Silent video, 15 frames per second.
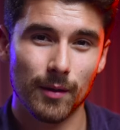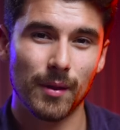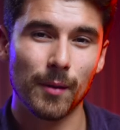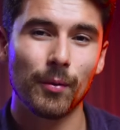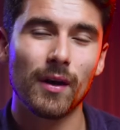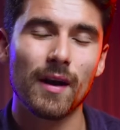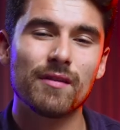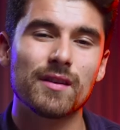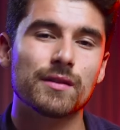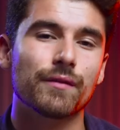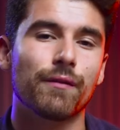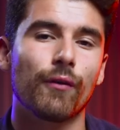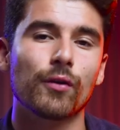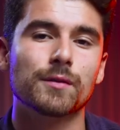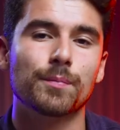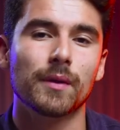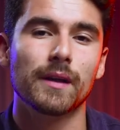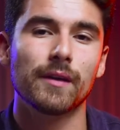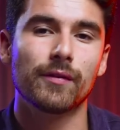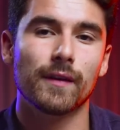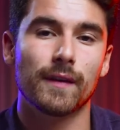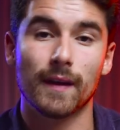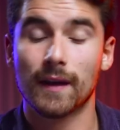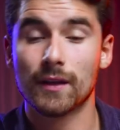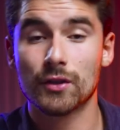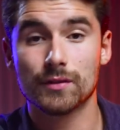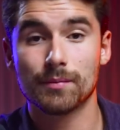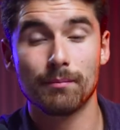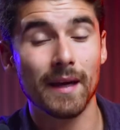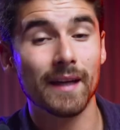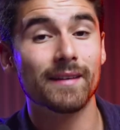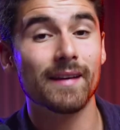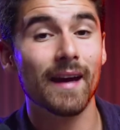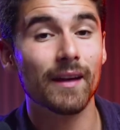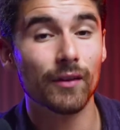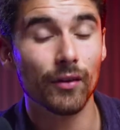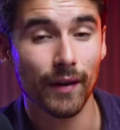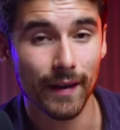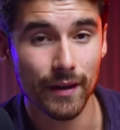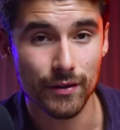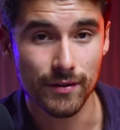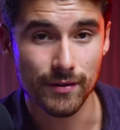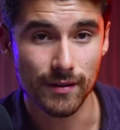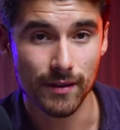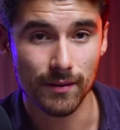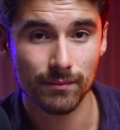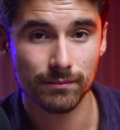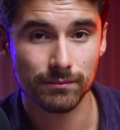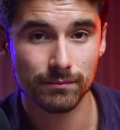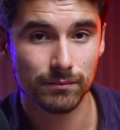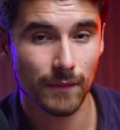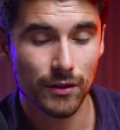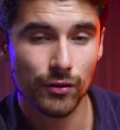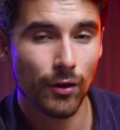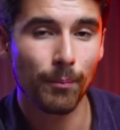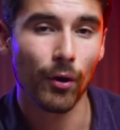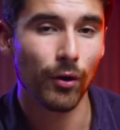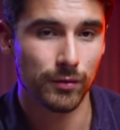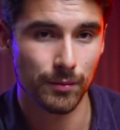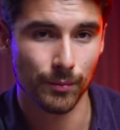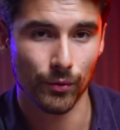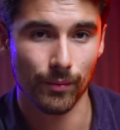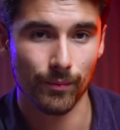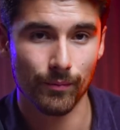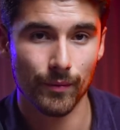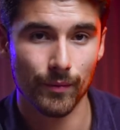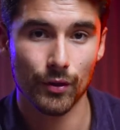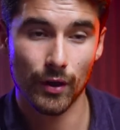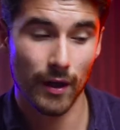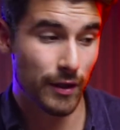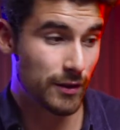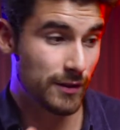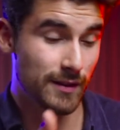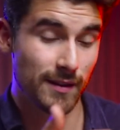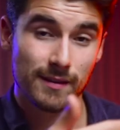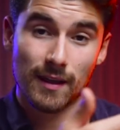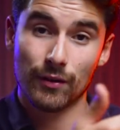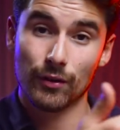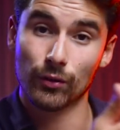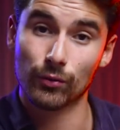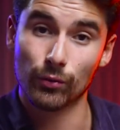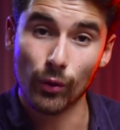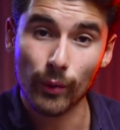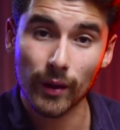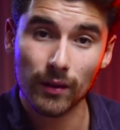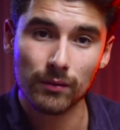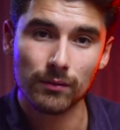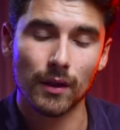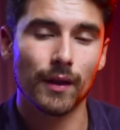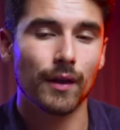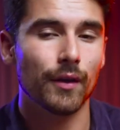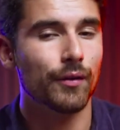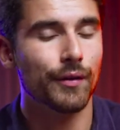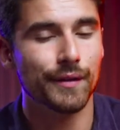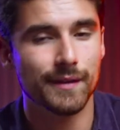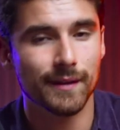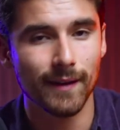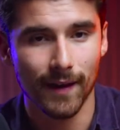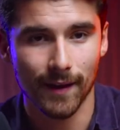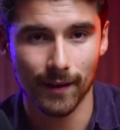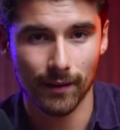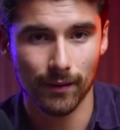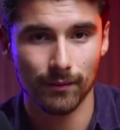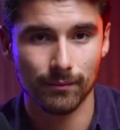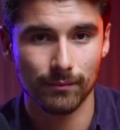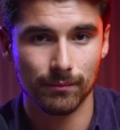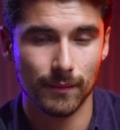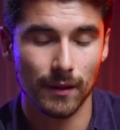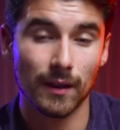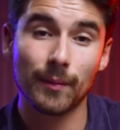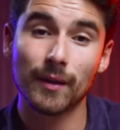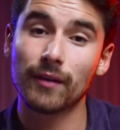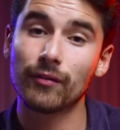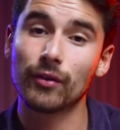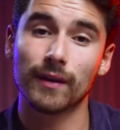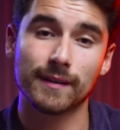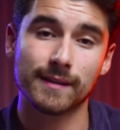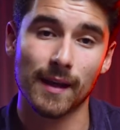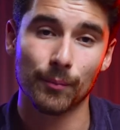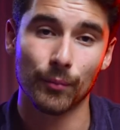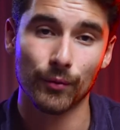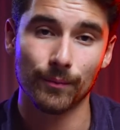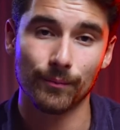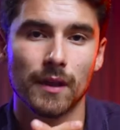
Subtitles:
People have this false belief that they can just maintain their agency. That's not possible. Your agency is either growing or it's dying. And let me give you an example.